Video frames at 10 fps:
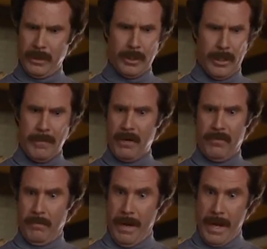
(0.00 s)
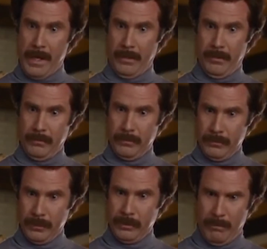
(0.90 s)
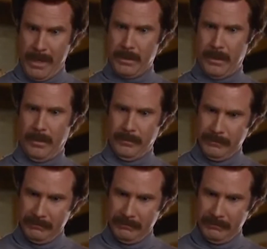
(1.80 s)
actually, I'm not even mad. That's amazing.